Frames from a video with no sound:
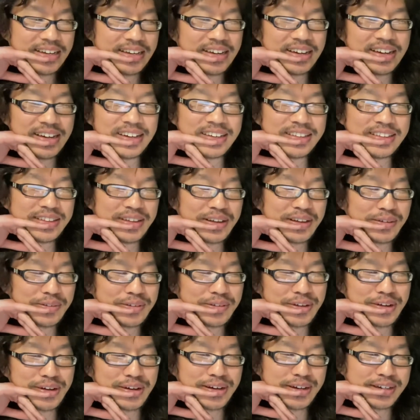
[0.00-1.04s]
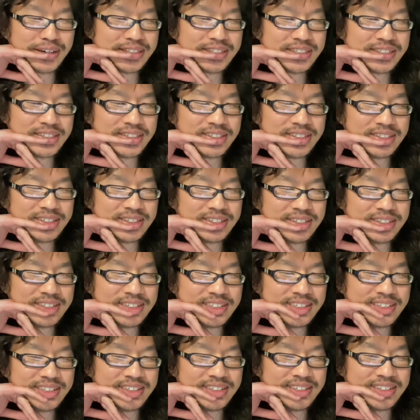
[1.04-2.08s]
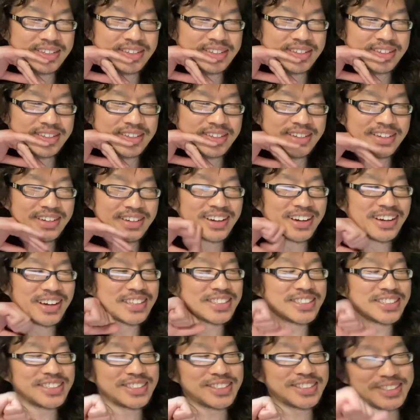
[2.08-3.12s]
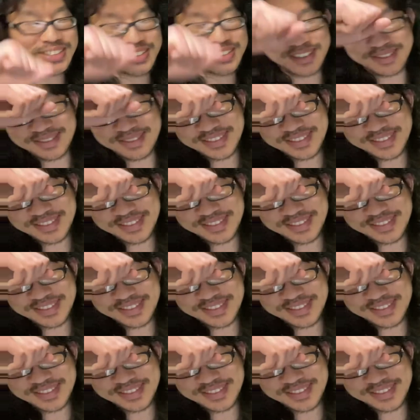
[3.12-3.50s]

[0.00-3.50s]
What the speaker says: I love Yash. Oh, this is...